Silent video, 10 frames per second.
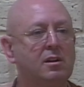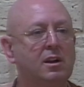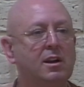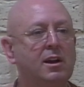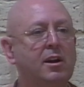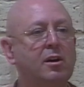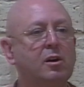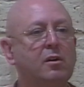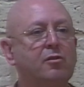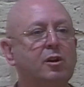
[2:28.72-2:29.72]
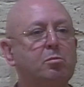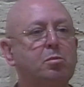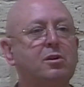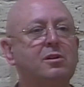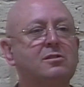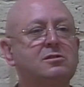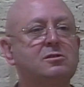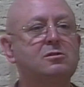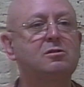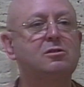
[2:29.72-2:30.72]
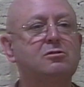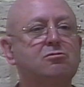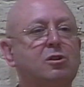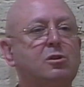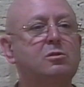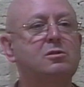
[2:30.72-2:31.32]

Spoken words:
Letting go of their personal control,